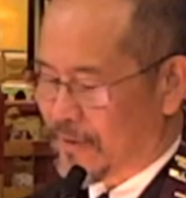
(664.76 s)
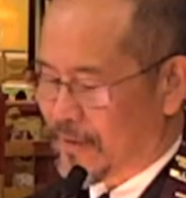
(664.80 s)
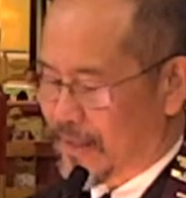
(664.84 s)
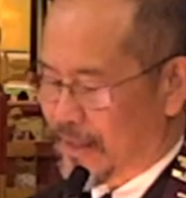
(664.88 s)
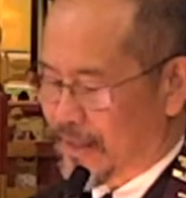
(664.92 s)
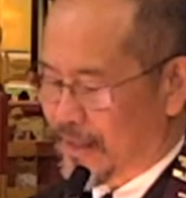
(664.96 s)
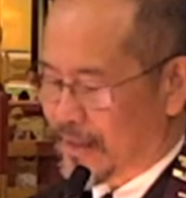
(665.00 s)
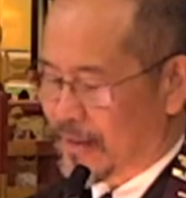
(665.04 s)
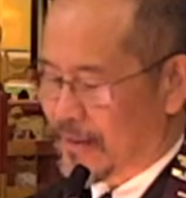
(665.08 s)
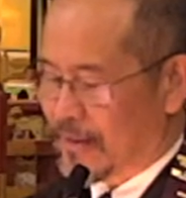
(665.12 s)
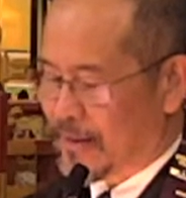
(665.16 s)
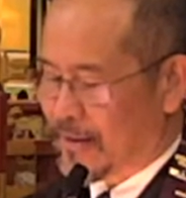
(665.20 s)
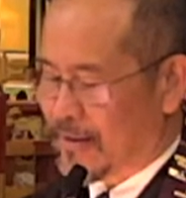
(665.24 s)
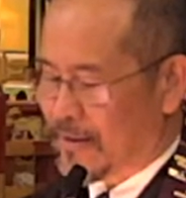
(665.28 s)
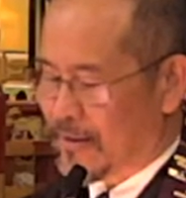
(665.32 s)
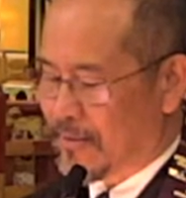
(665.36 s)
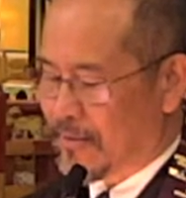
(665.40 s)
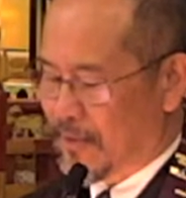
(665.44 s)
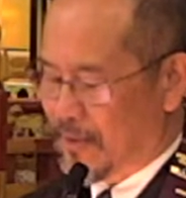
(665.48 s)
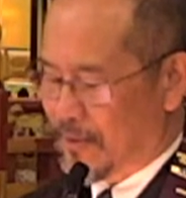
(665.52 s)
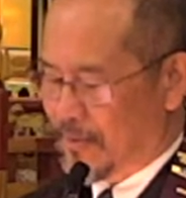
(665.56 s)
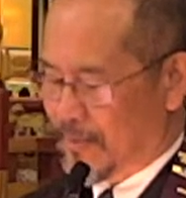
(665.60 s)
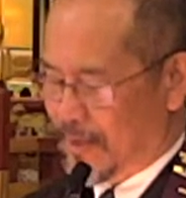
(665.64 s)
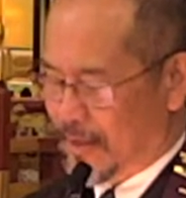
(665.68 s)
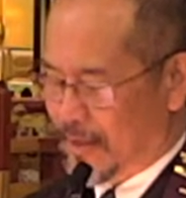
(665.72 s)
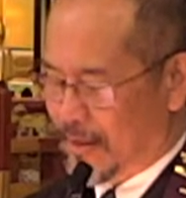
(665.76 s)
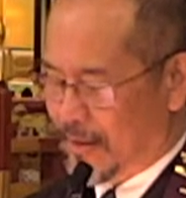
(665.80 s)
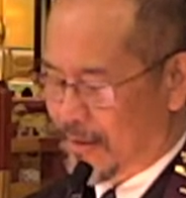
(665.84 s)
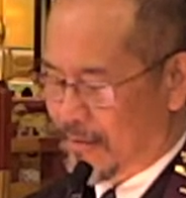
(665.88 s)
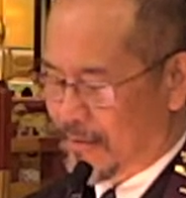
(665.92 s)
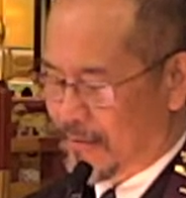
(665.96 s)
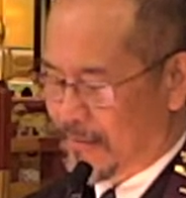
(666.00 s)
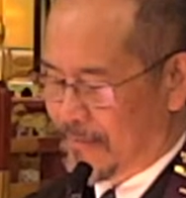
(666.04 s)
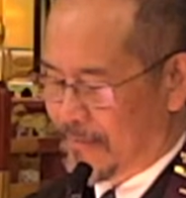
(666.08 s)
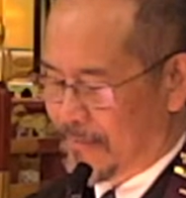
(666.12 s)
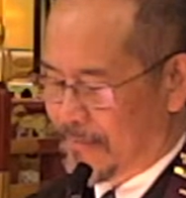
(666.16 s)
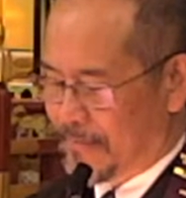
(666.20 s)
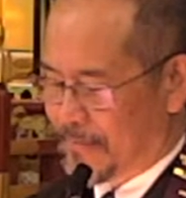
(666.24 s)
in the moment.
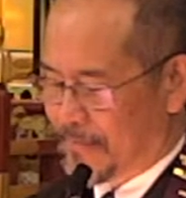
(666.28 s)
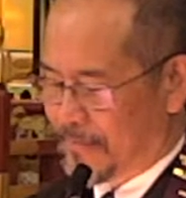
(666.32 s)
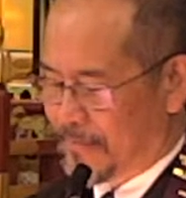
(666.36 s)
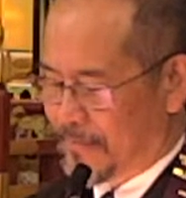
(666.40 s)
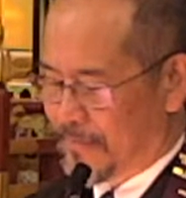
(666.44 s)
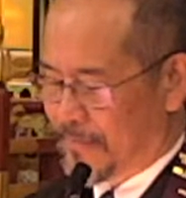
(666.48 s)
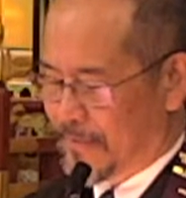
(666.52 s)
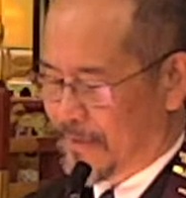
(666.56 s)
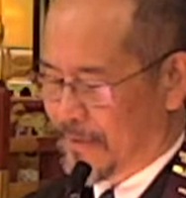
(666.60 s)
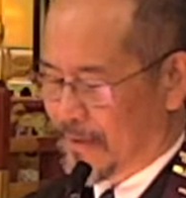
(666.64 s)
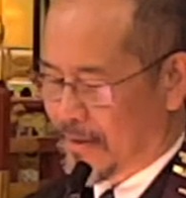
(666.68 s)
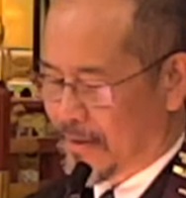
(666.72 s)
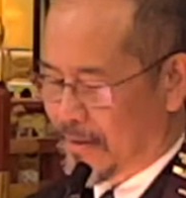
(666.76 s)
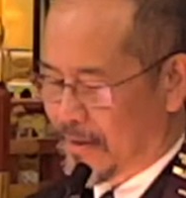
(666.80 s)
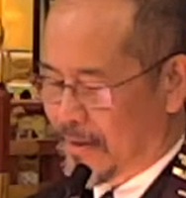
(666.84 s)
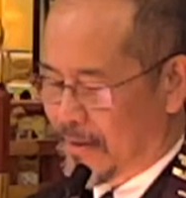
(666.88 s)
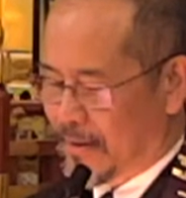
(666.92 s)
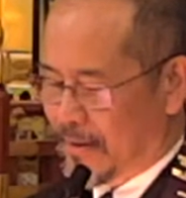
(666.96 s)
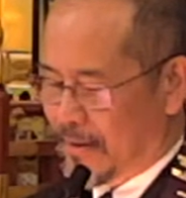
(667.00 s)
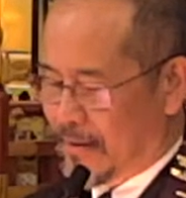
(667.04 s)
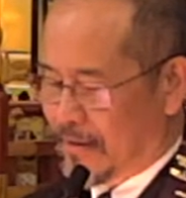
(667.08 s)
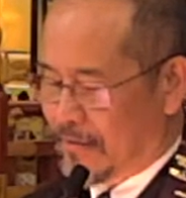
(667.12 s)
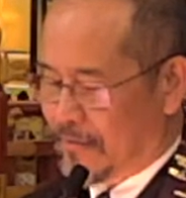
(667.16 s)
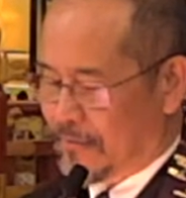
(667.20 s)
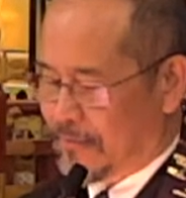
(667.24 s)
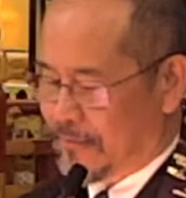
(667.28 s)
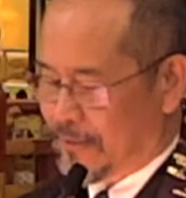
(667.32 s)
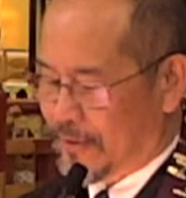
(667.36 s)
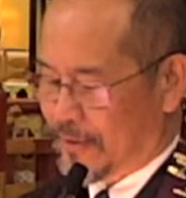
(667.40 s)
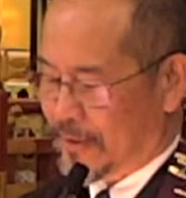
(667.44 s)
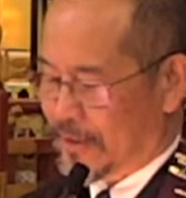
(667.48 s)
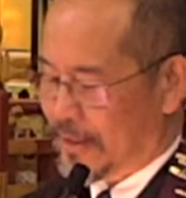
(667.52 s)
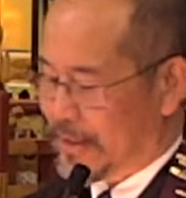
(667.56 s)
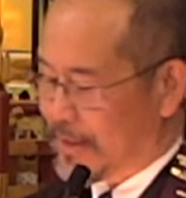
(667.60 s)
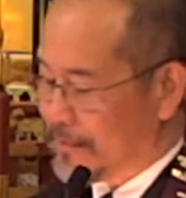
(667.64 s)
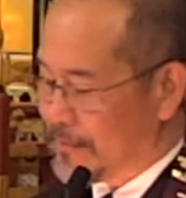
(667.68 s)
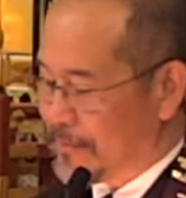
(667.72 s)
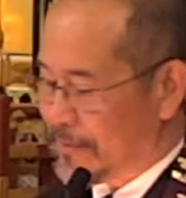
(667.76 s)
For a
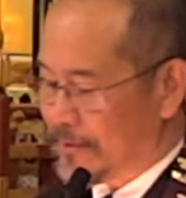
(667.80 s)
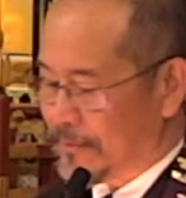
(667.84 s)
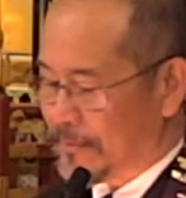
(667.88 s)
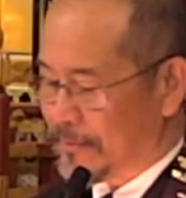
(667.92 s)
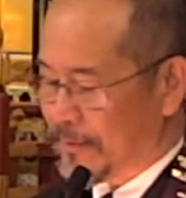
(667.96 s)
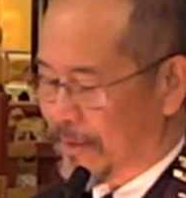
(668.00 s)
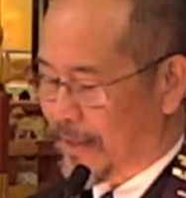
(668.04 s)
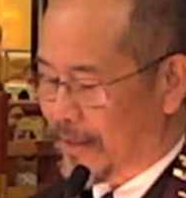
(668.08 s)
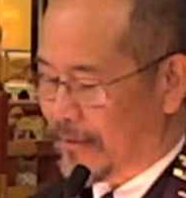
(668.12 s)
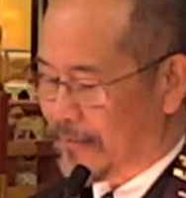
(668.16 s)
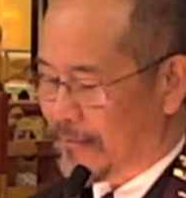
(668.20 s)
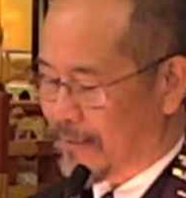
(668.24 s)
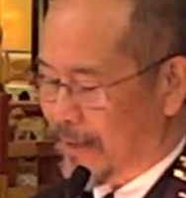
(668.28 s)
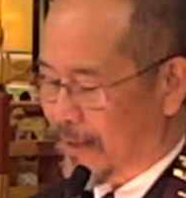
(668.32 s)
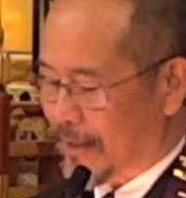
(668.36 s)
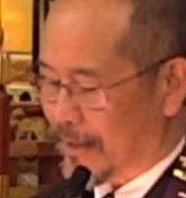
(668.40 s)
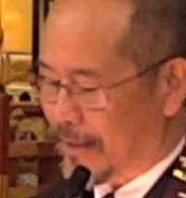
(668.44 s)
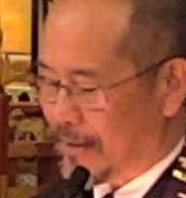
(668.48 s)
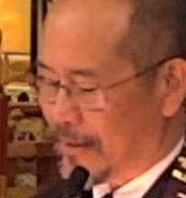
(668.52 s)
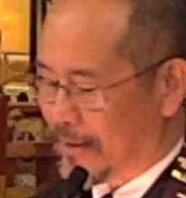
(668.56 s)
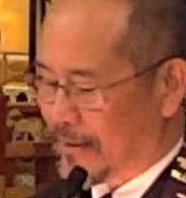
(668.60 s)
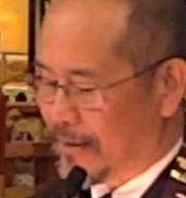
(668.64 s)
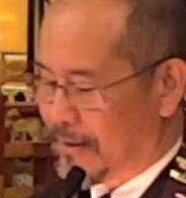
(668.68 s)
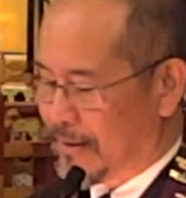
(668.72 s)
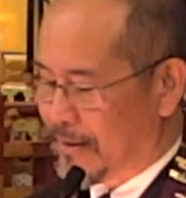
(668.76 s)
team to play well